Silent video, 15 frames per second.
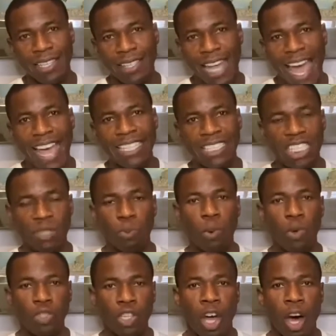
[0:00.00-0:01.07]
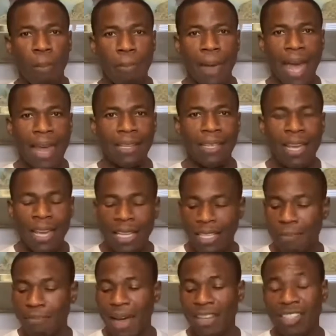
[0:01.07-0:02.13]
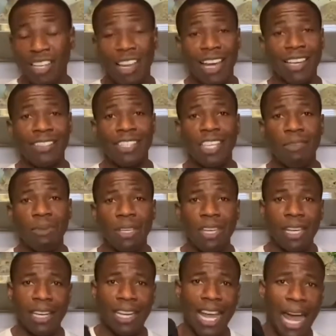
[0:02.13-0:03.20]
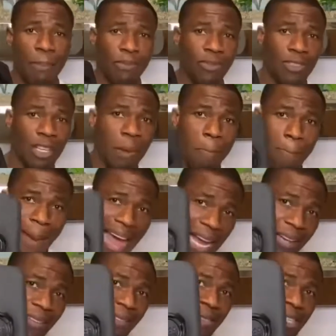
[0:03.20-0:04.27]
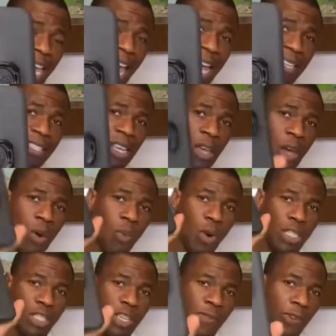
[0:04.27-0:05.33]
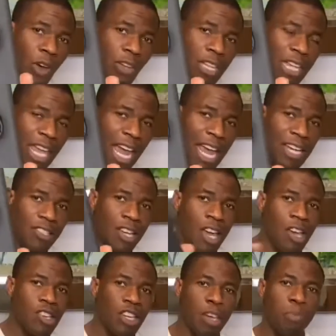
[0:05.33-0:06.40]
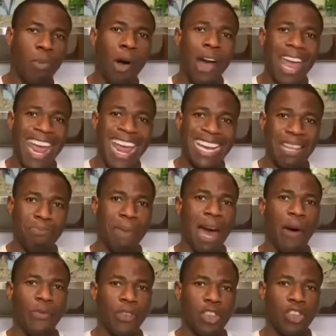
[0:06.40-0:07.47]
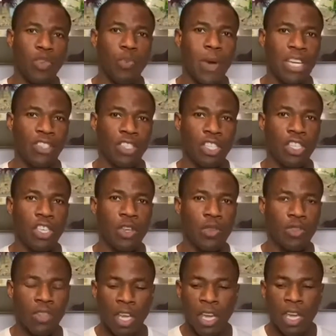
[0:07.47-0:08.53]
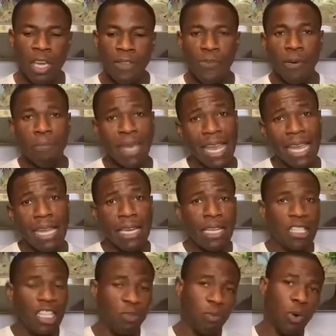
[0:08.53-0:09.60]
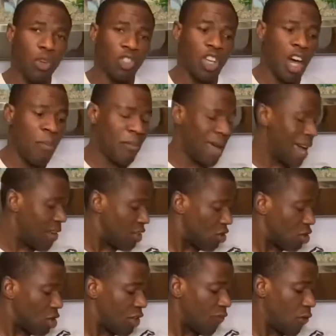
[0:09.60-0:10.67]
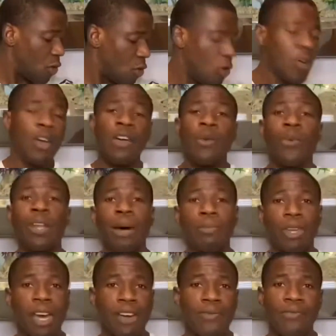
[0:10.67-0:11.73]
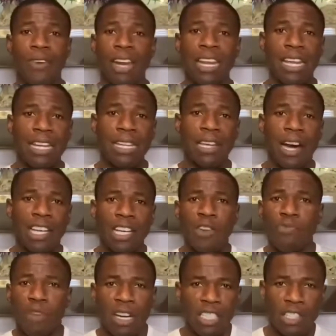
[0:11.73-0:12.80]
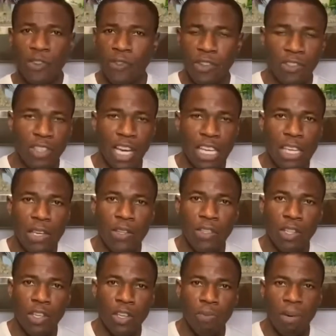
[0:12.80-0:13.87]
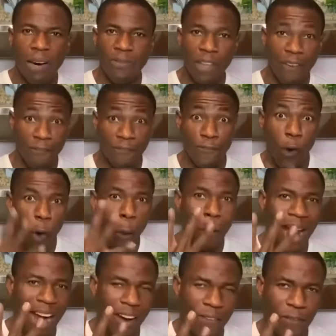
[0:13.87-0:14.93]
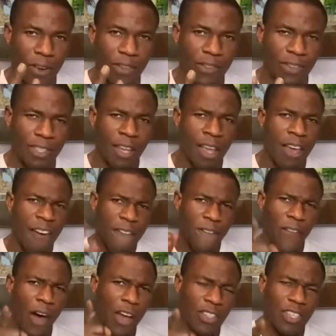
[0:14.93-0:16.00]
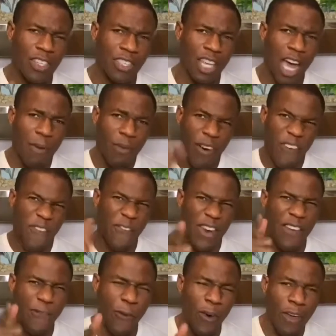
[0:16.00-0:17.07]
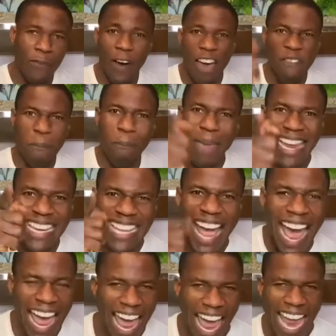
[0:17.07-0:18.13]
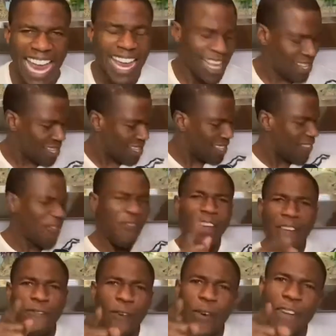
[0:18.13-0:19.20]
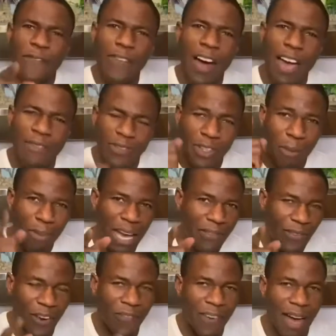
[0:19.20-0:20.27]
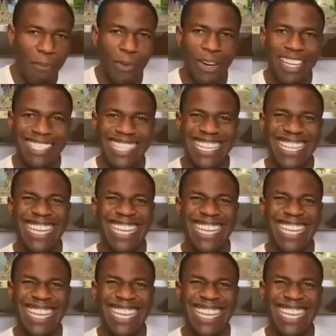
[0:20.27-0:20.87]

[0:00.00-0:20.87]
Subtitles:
That is the sports armband. The magic, like I said at the beginning, happens at the back of this case. Once you've got the case, you can buy any mount that you wish to use. For me, the sports armband is useful when I'm going running. I don't run as often as I used to, but I've done 4 marathons. Fastest time of 3:45. Beat that, eh? 3:45, not bad for a fat boy, is it?